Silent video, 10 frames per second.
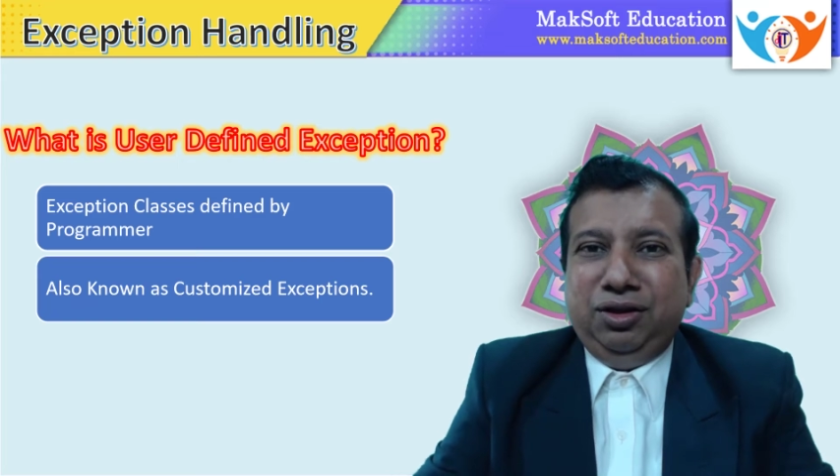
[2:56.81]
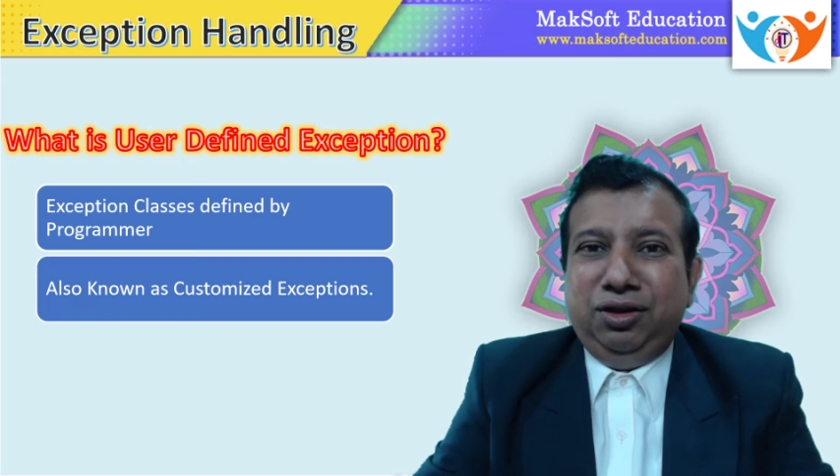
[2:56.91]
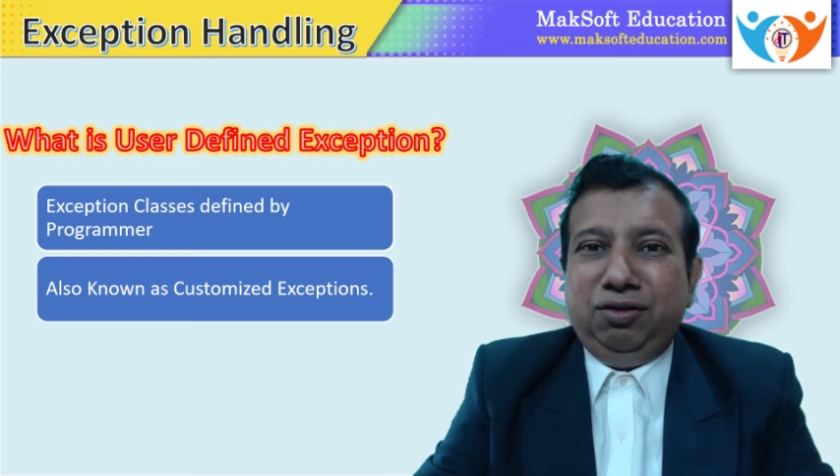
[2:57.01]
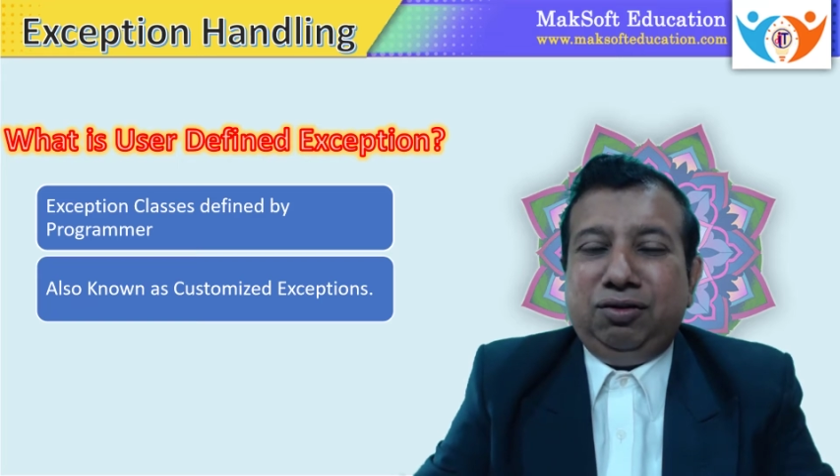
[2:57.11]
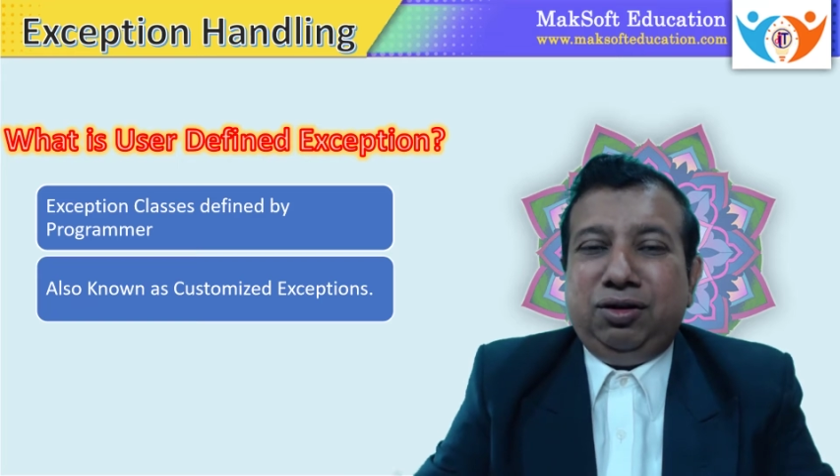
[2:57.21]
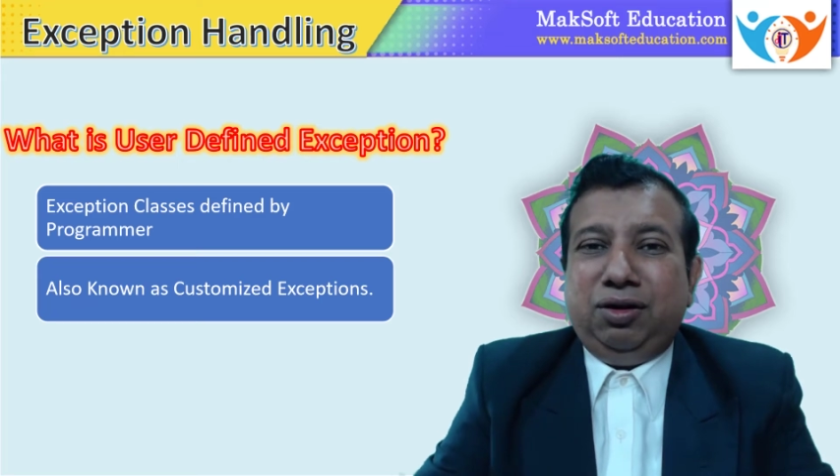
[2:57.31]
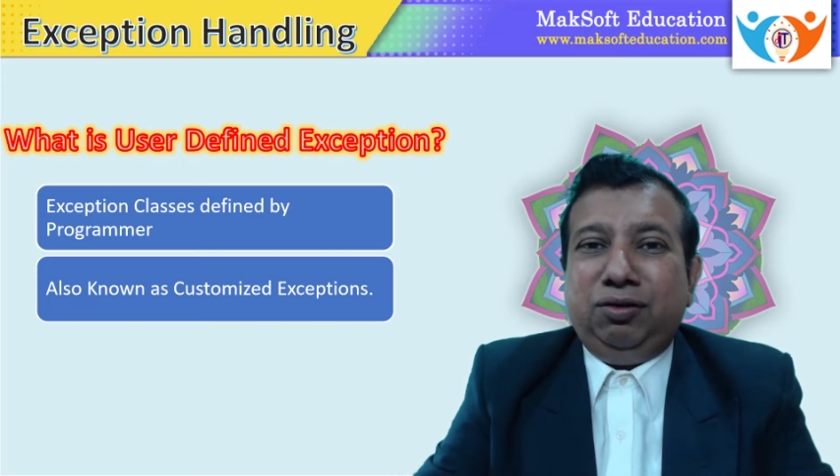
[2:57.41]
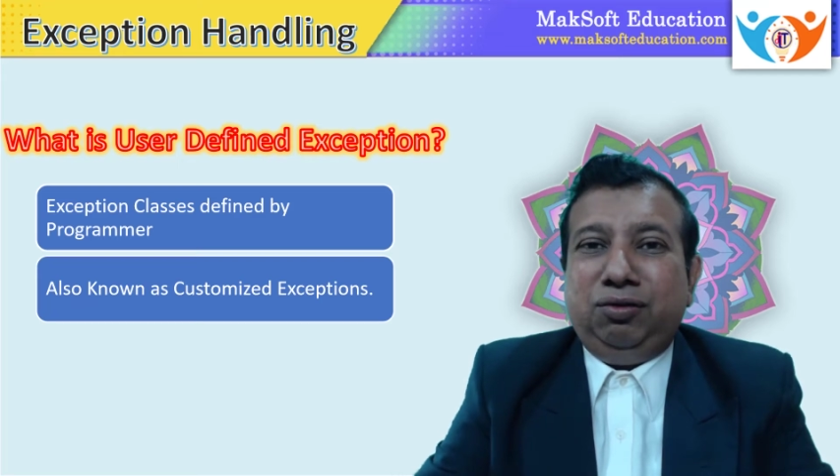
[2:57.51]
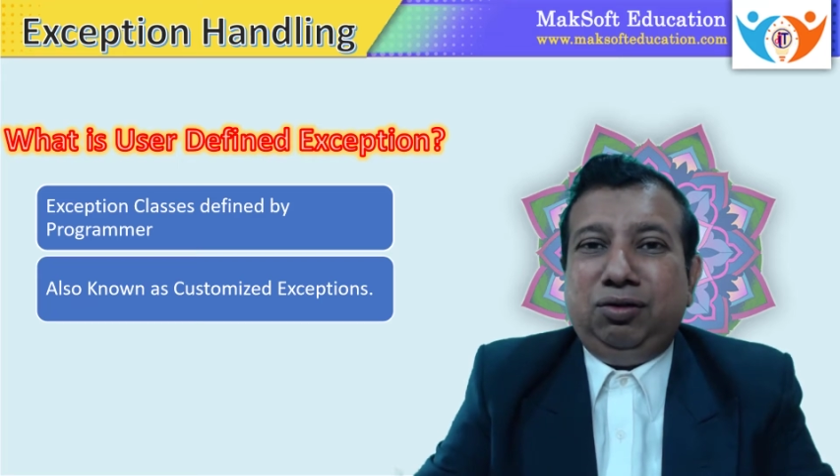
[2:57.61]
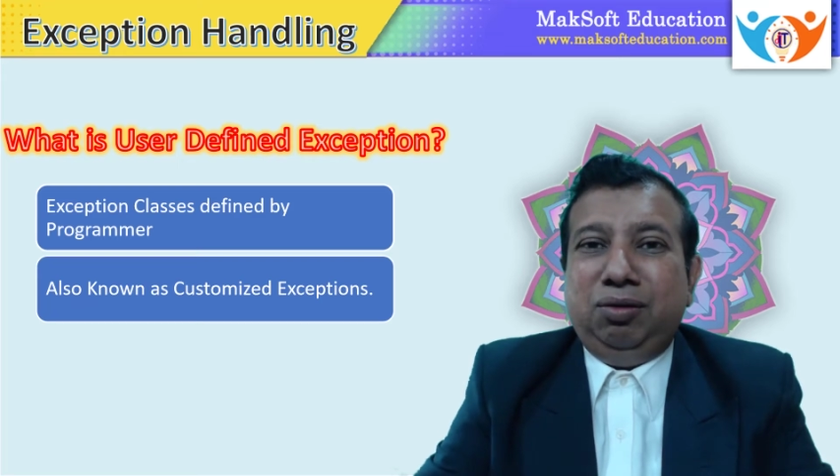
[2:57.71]
is
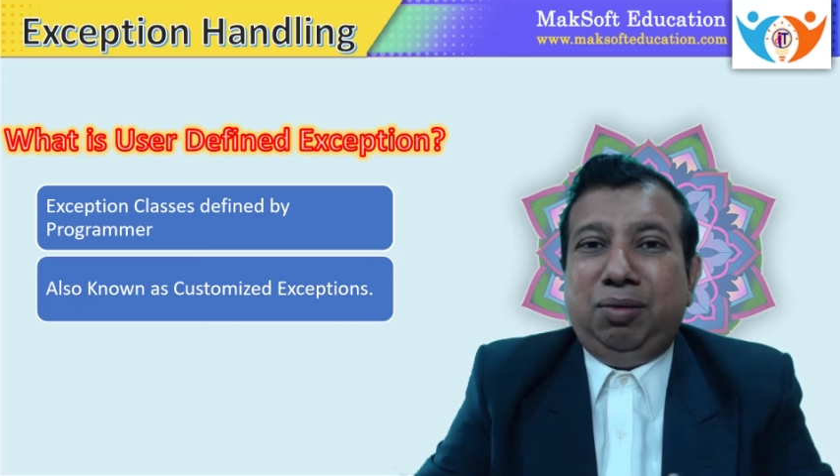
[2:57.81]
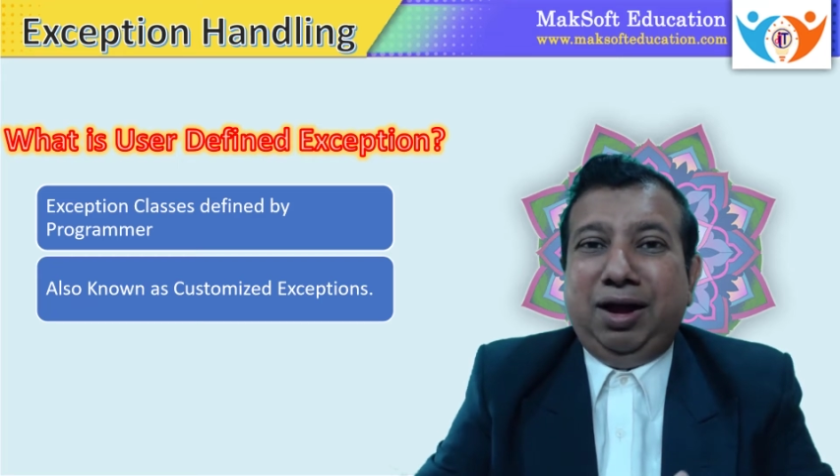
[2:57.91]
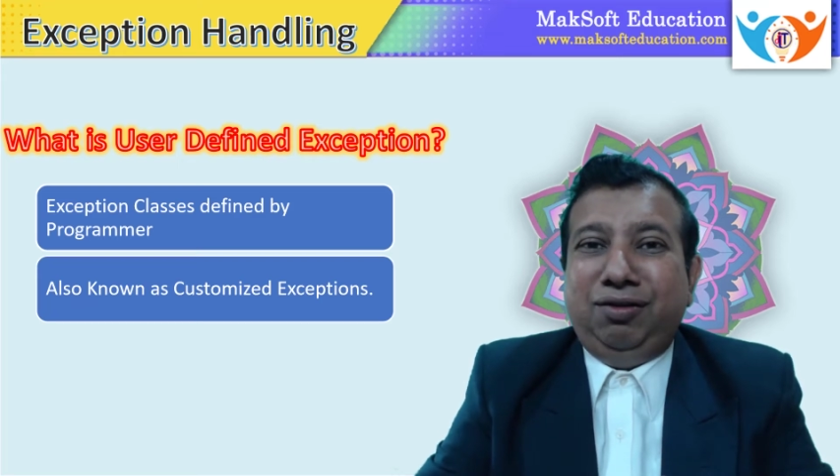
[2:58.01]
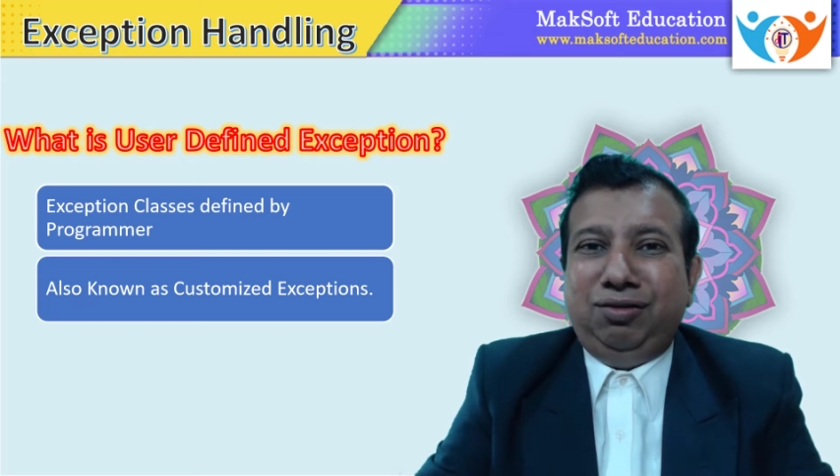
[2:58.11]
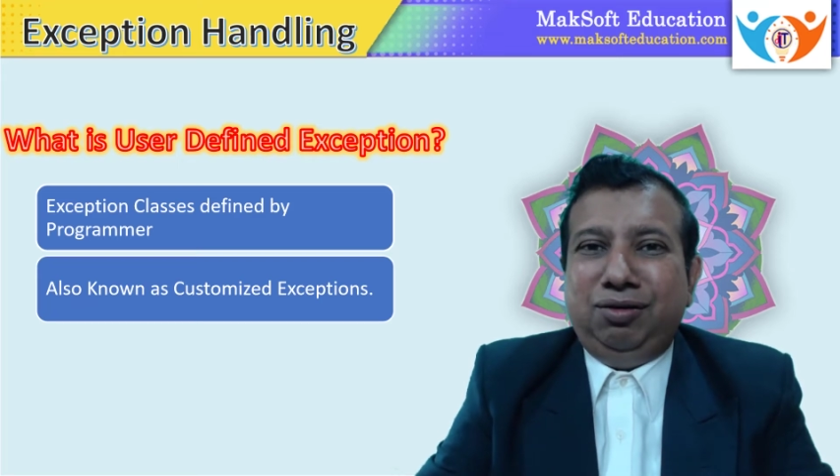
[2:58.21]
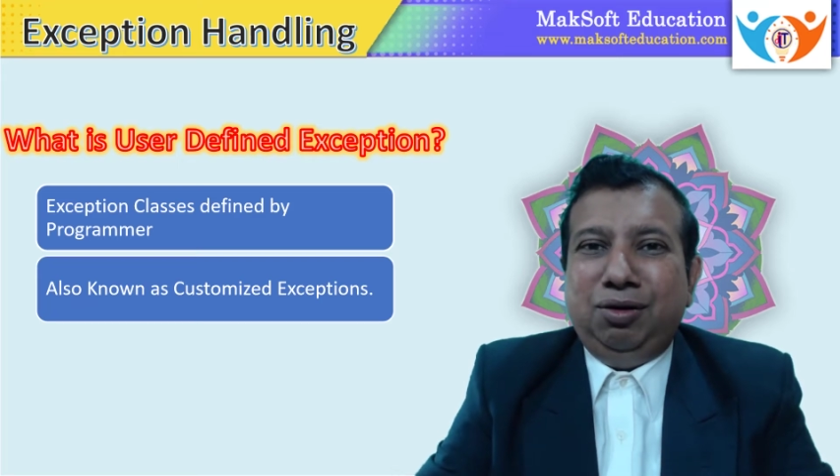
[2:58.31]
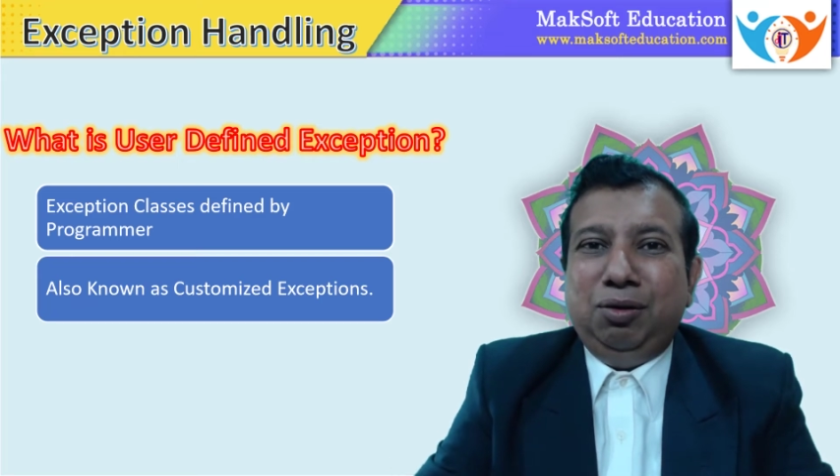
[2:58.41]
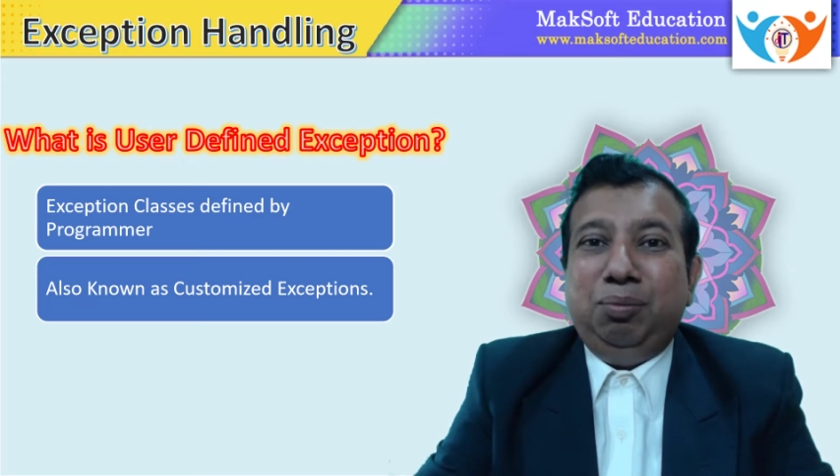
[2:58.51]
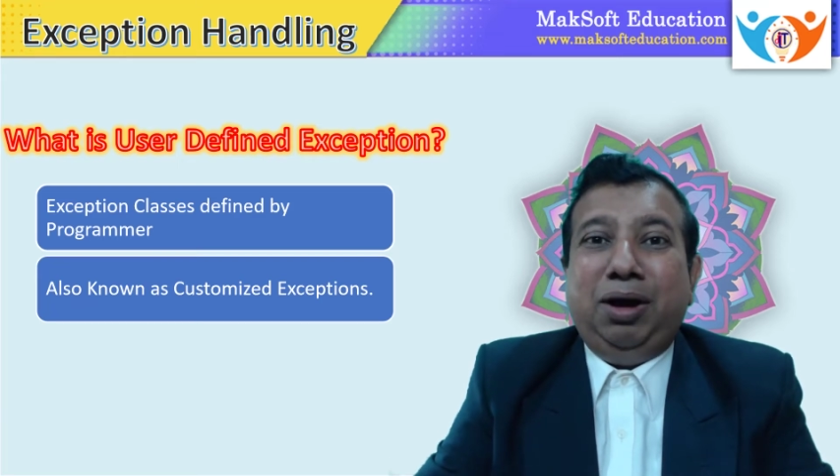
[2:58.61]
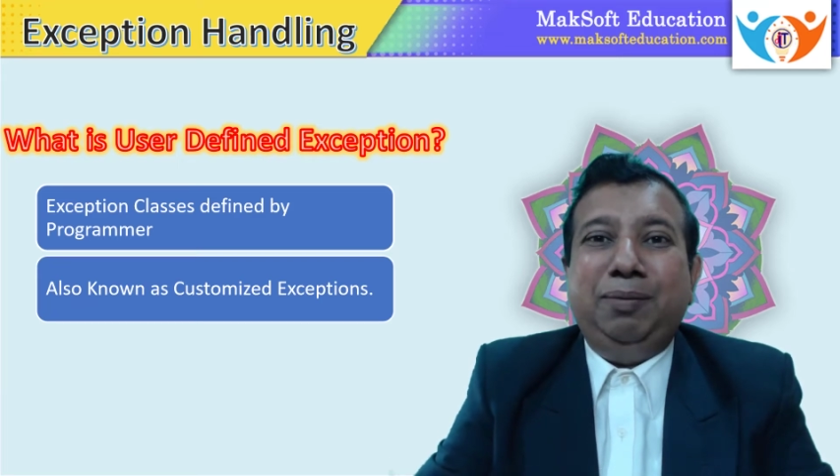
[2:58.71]
customized
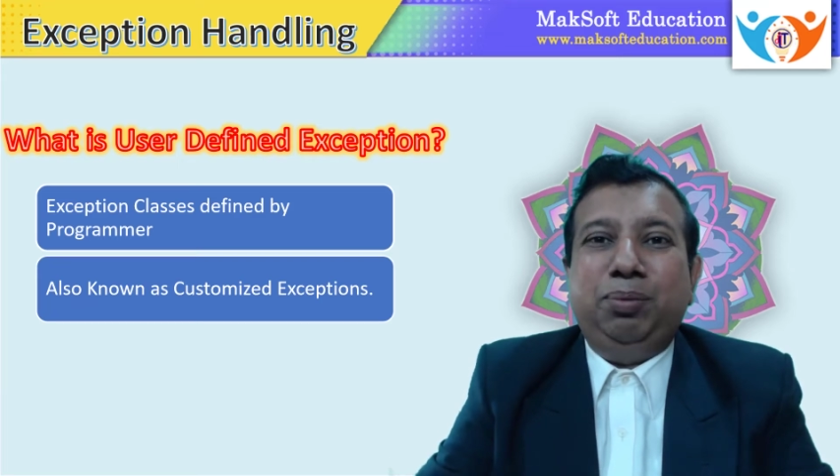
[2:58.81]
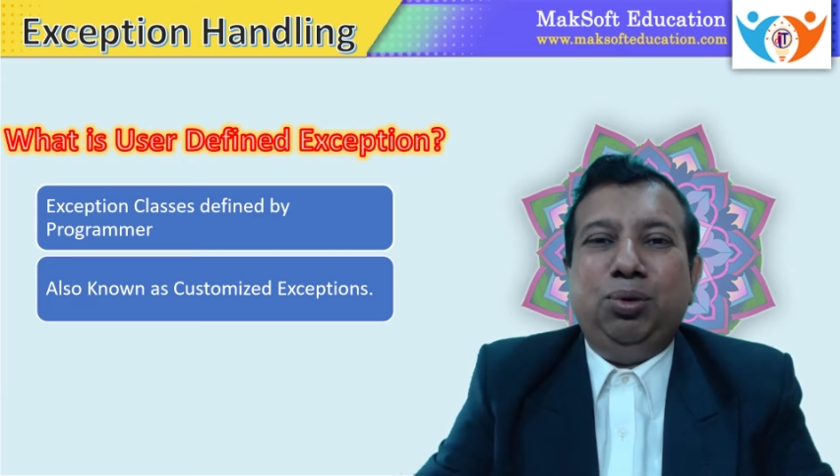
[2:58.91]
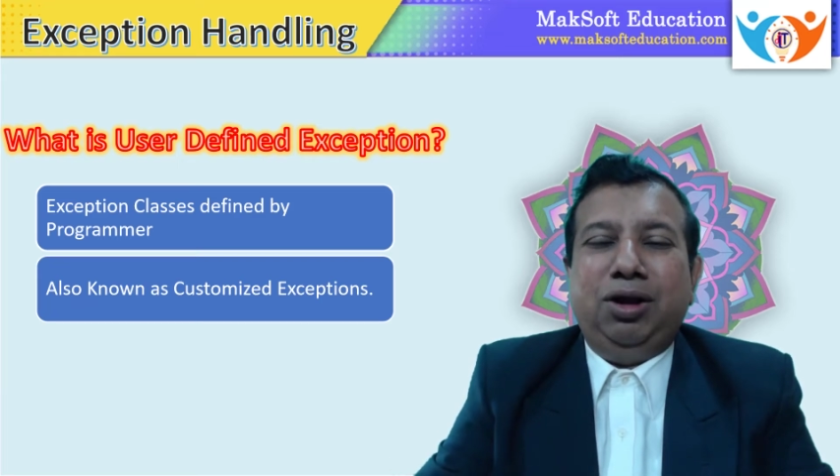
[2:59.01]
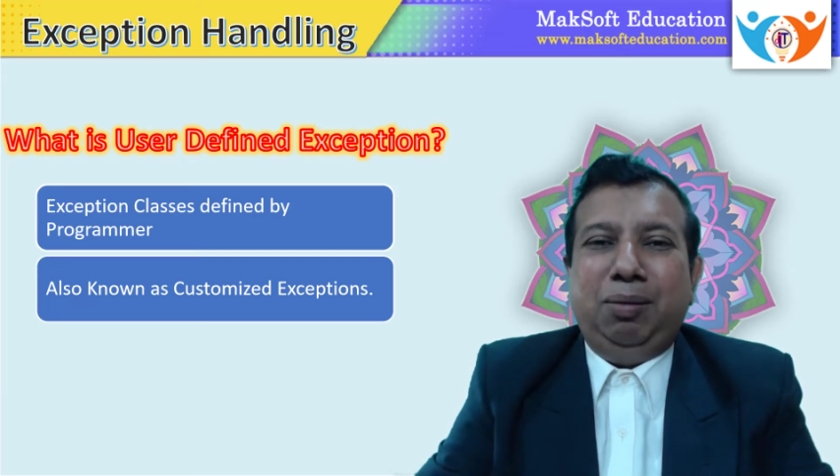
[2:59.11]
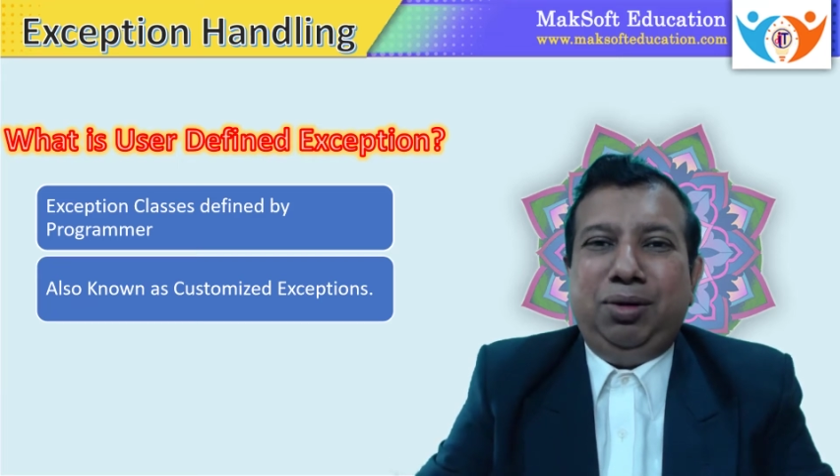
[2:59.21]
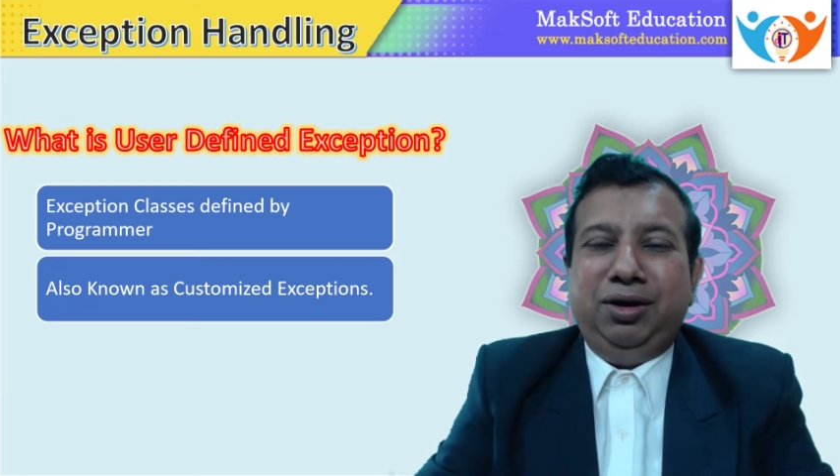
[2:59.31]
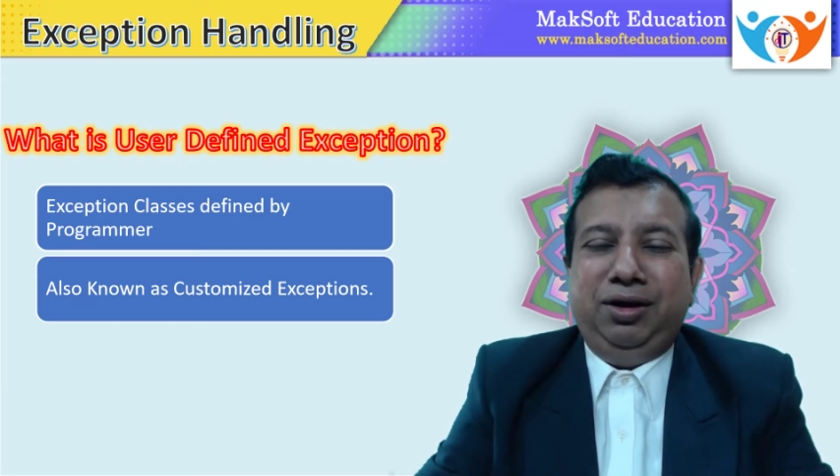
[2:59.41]
by programmer.